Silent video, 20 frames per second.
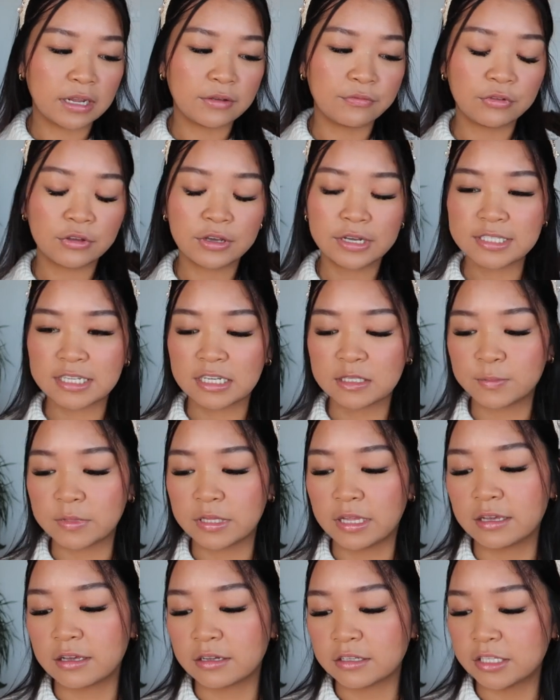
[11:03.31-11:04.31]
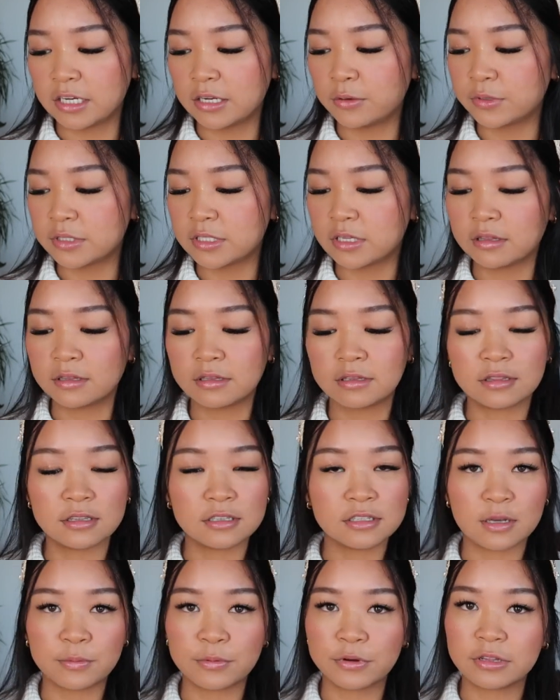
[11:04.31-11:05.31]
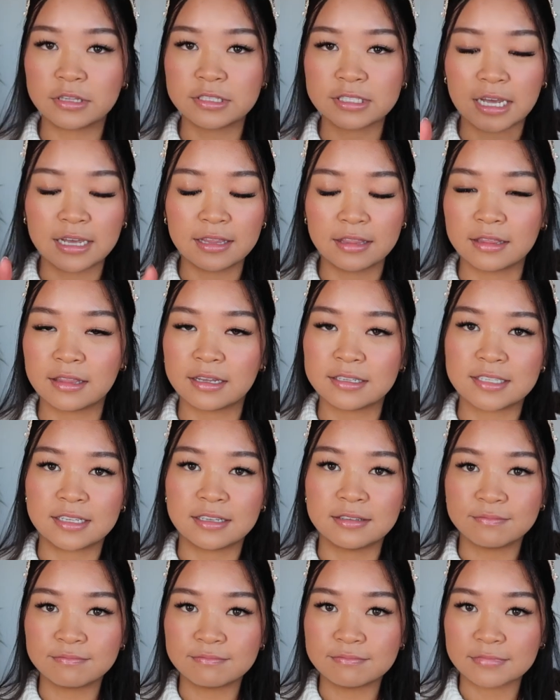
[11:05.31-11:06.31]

If you guys ask me like, Jenny, what's on the top of your list, I think that's it.